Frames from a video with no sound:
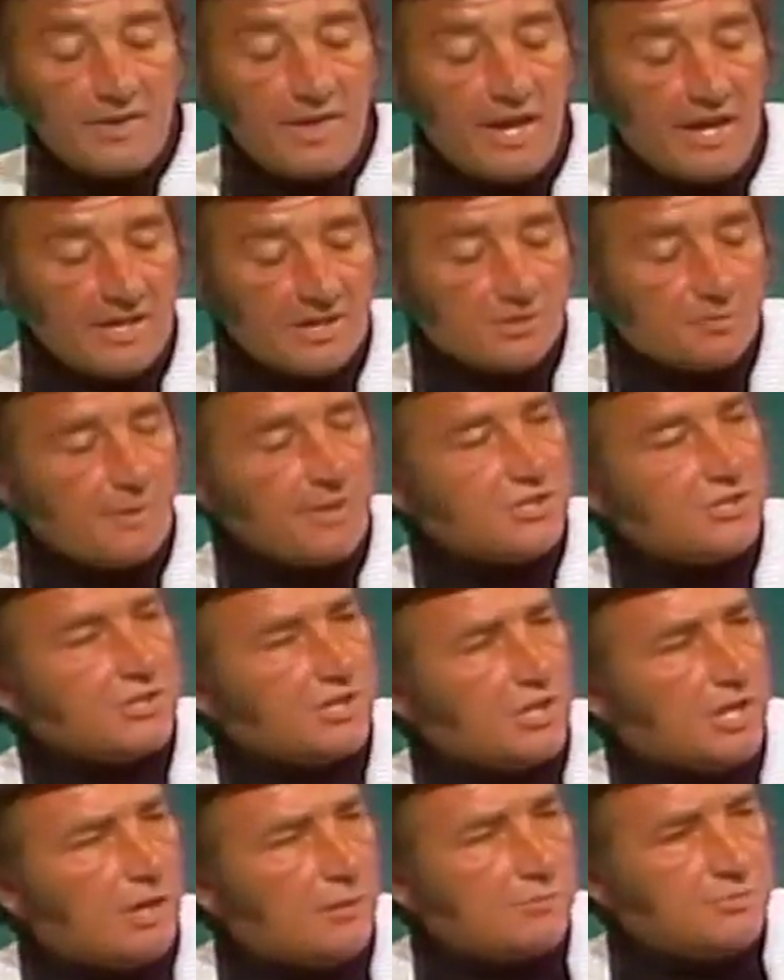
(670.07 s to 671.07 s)
that expression
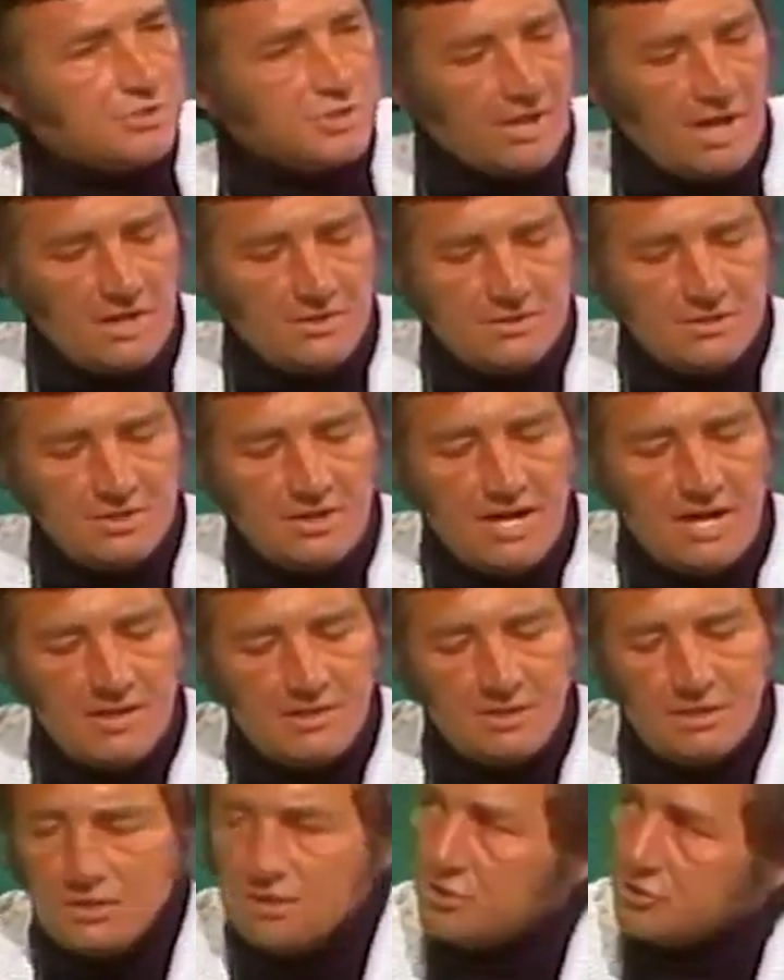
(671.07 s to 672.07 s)
comes. Not tonight,
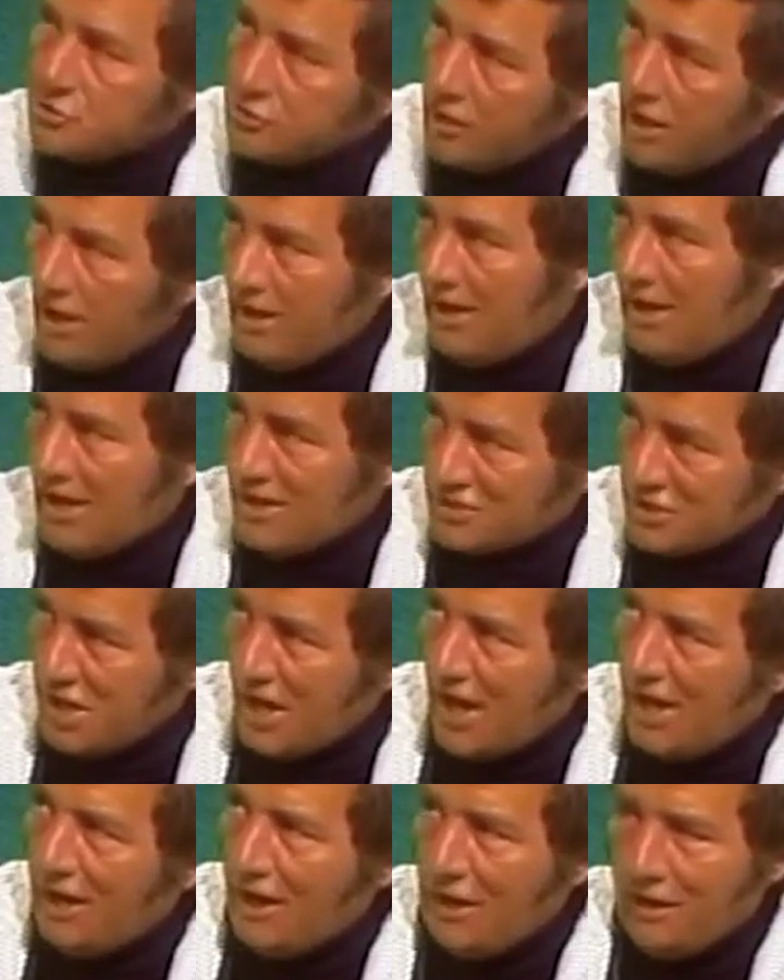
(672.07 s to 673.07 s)
dear. The train has a
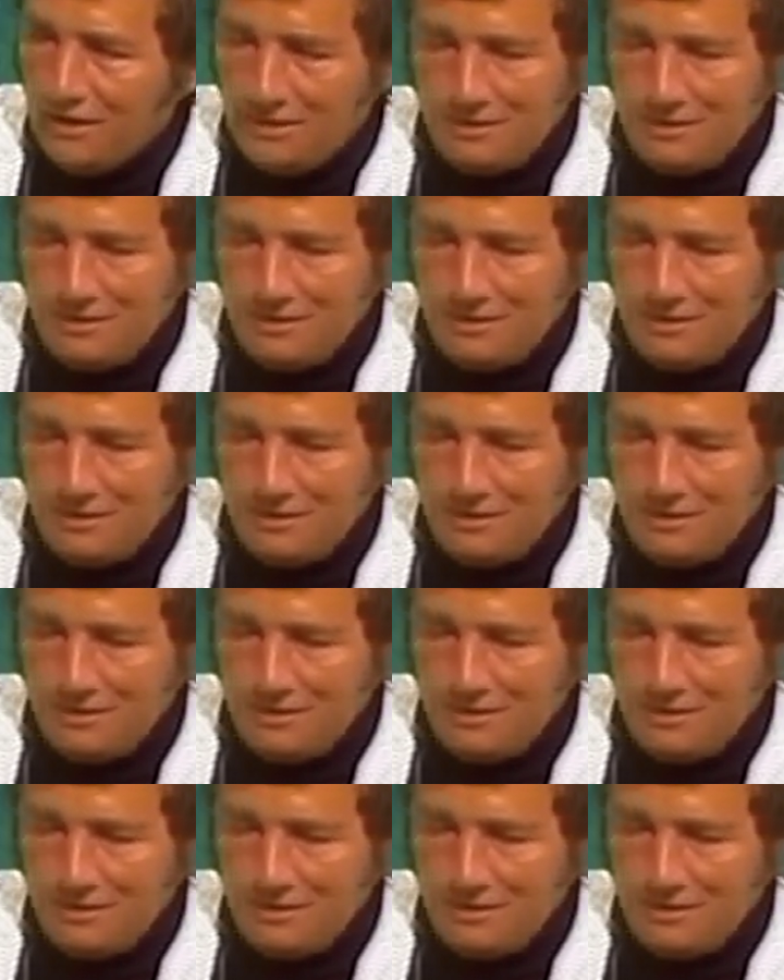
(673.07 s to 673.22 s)
headache.